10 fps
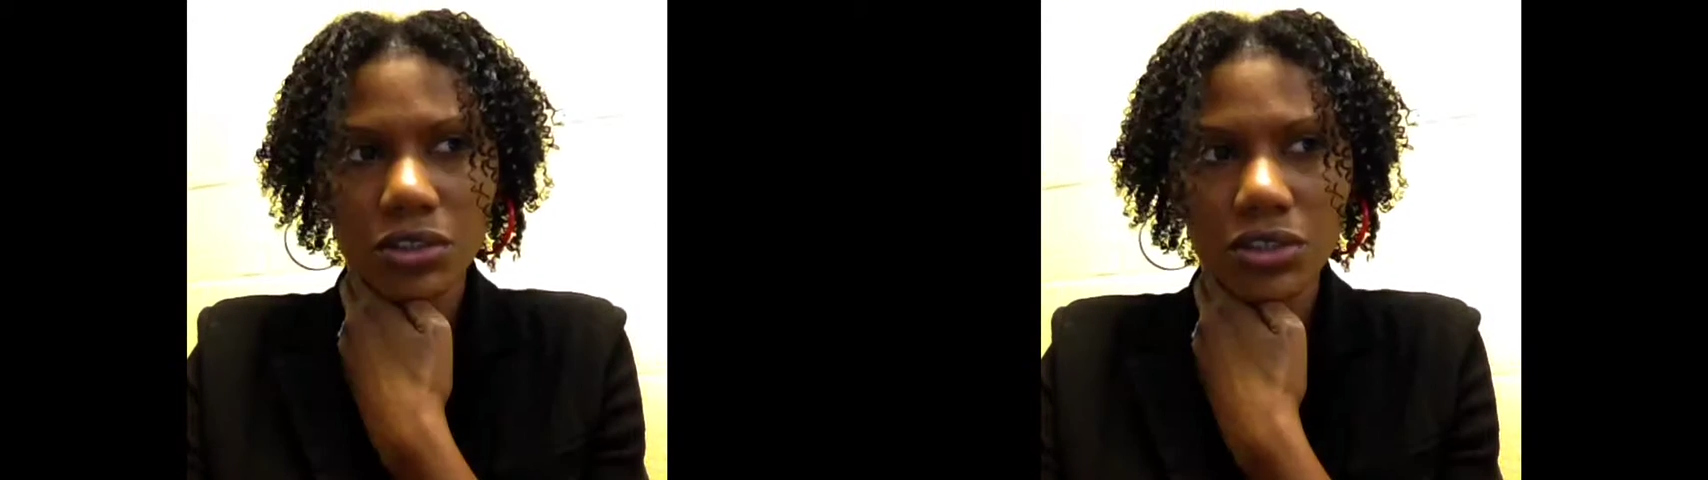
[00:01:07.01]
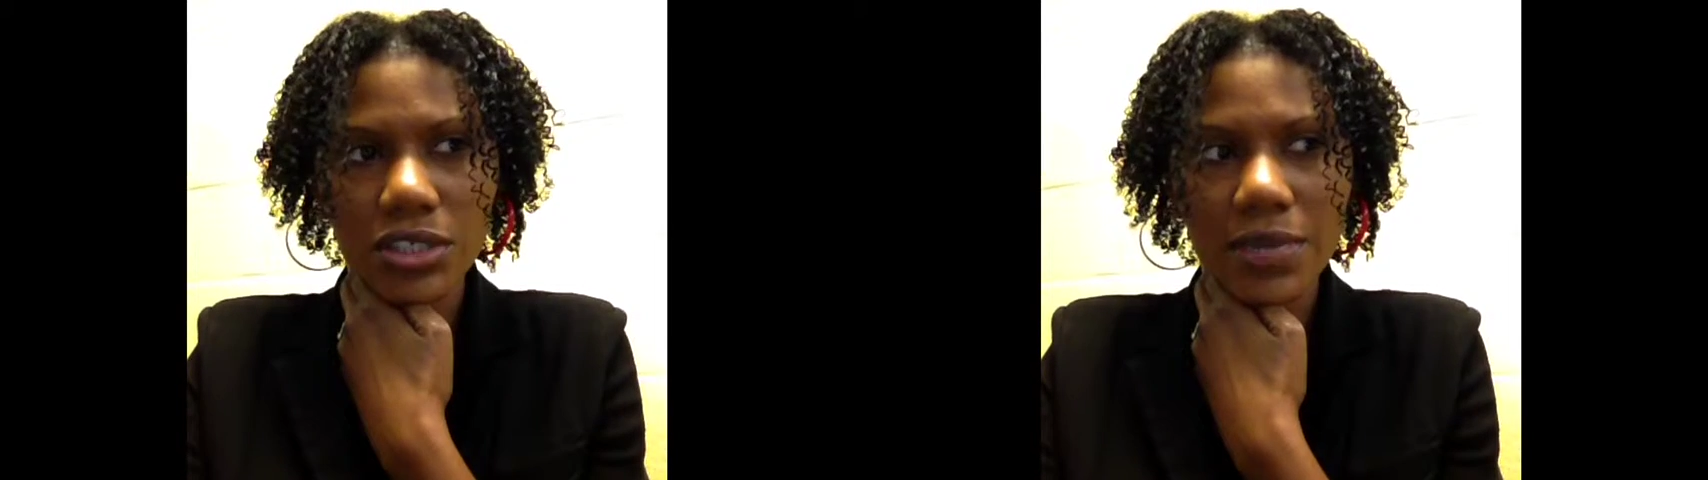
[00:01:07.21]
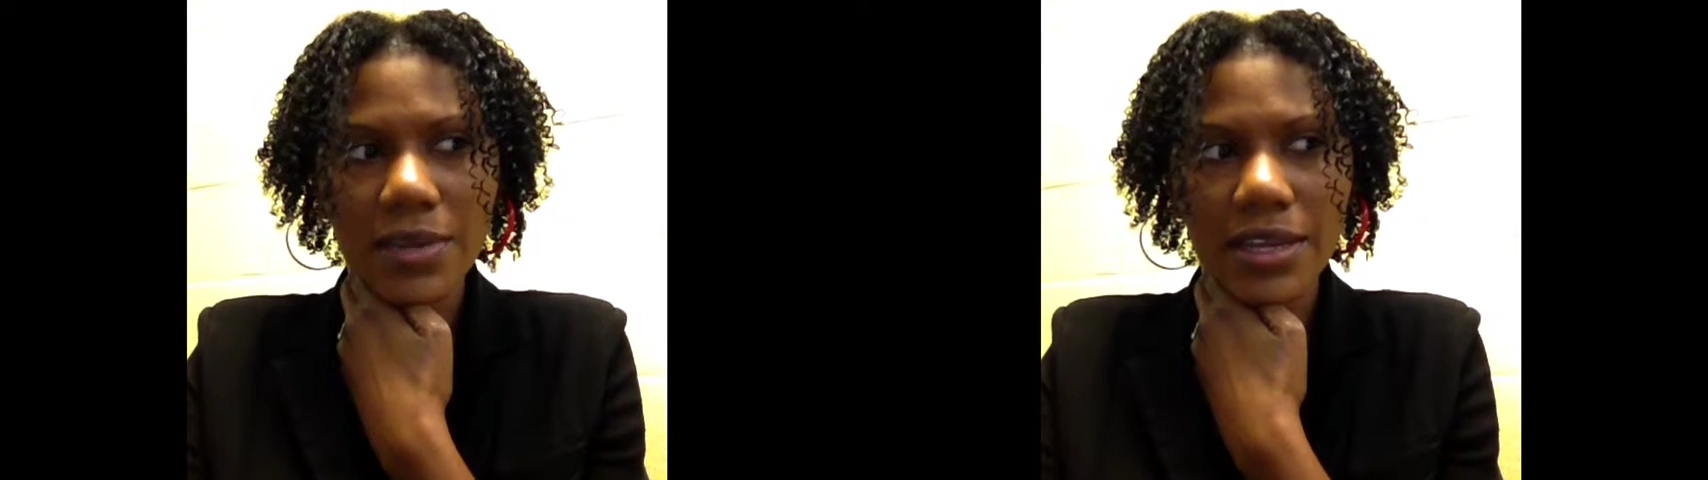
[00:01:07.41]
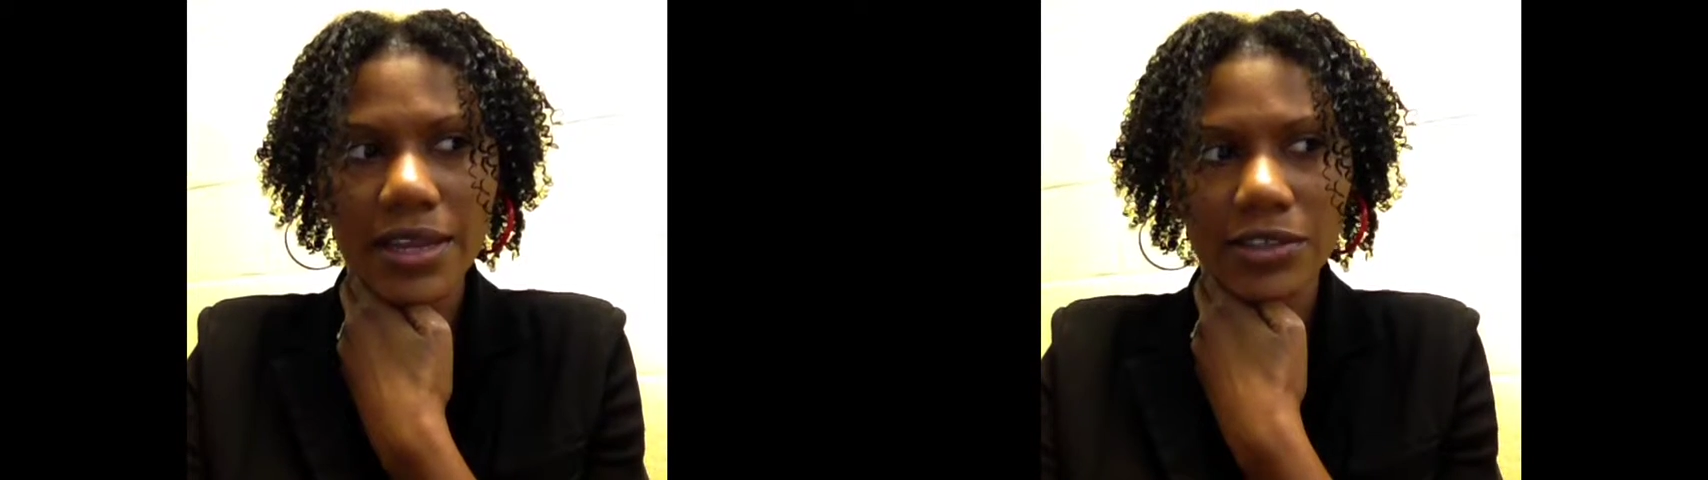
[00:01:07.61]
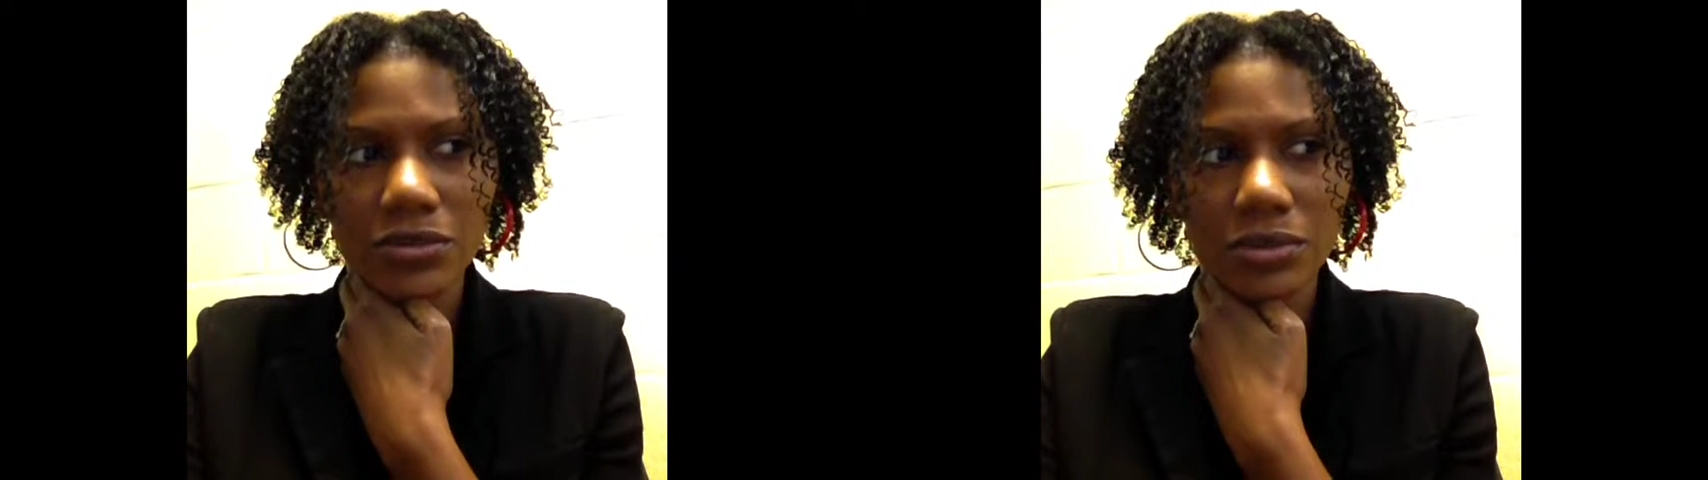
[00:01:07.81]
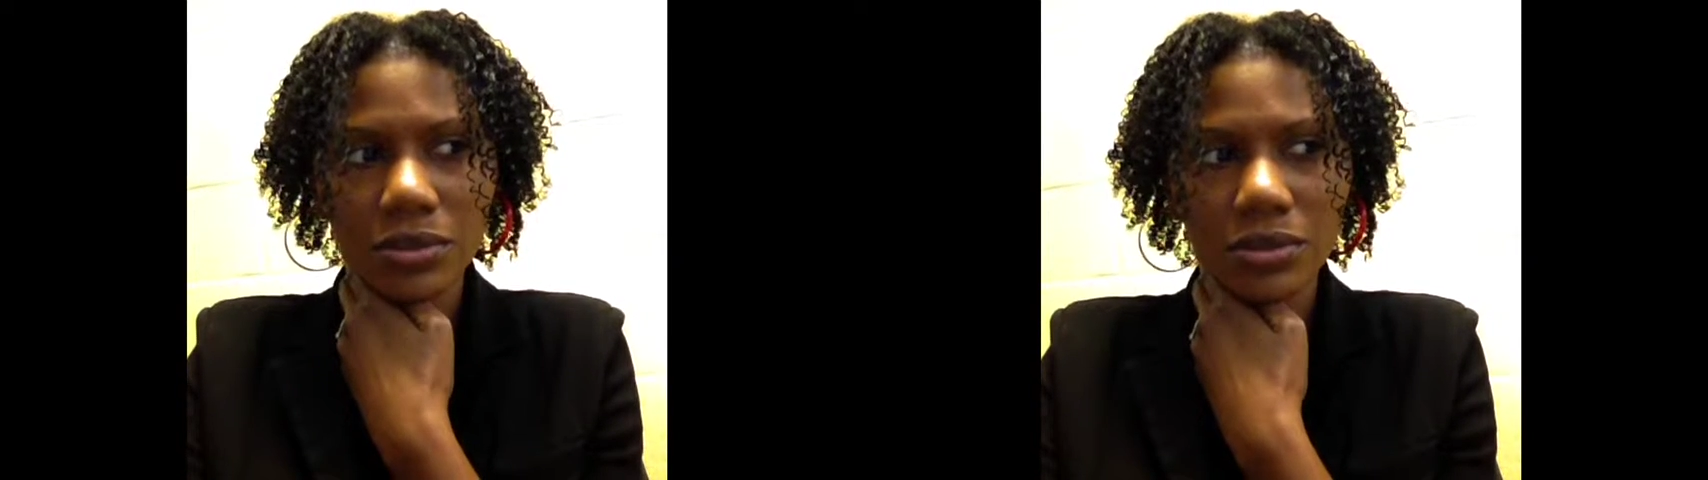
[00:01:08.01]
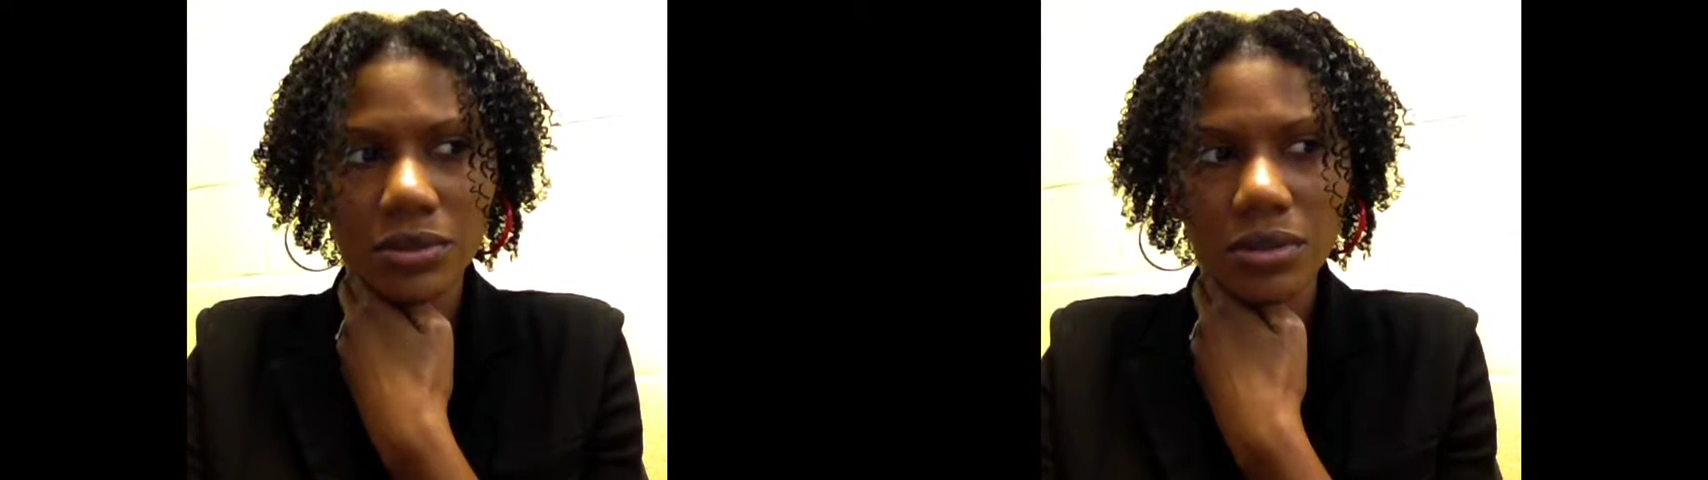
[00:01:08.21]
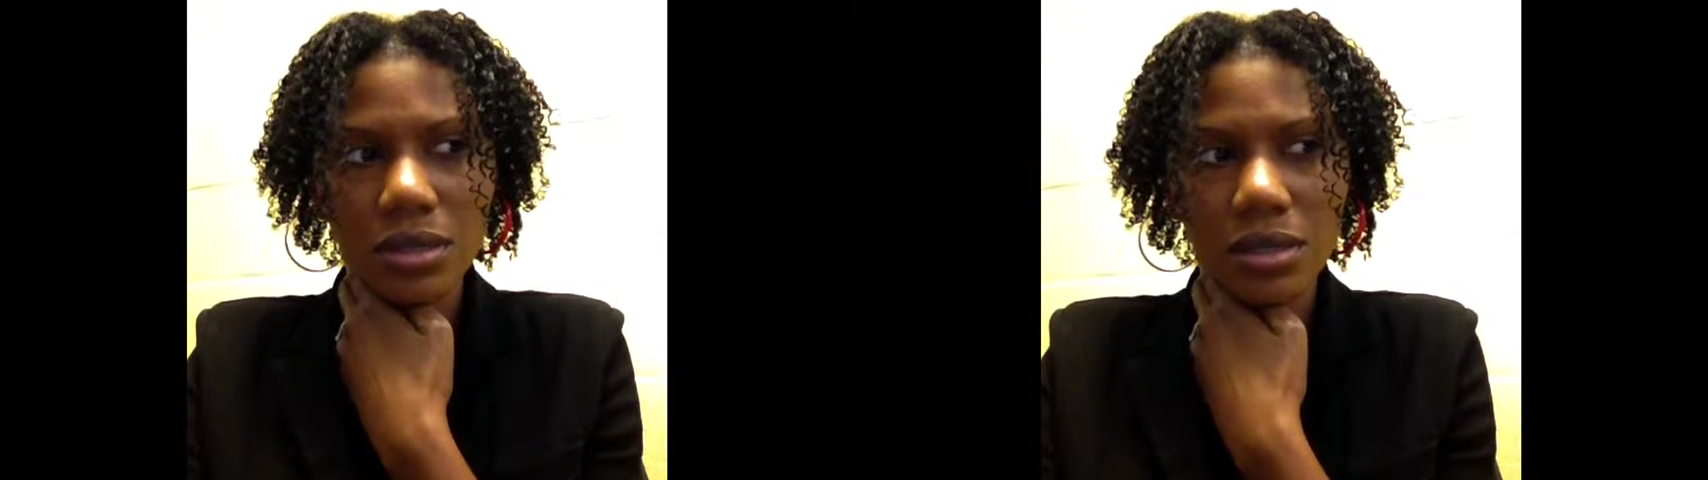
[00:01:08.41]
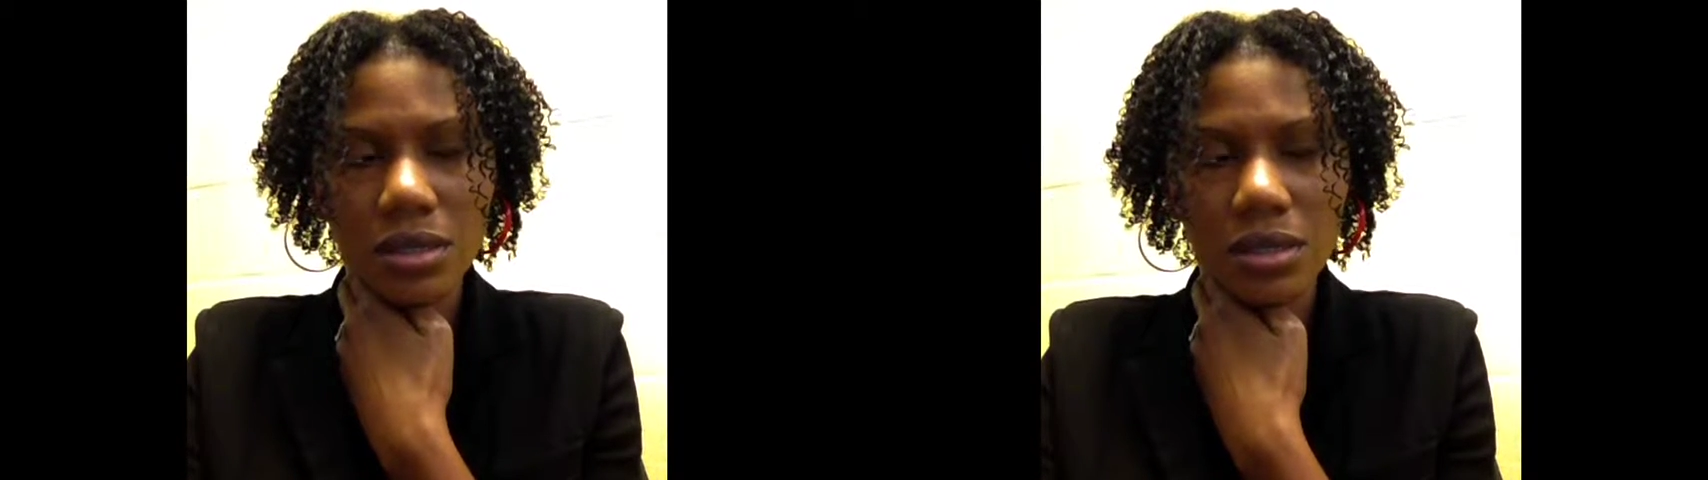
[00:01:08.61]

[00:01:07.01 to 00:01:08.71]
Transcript: Tresemme Naturals,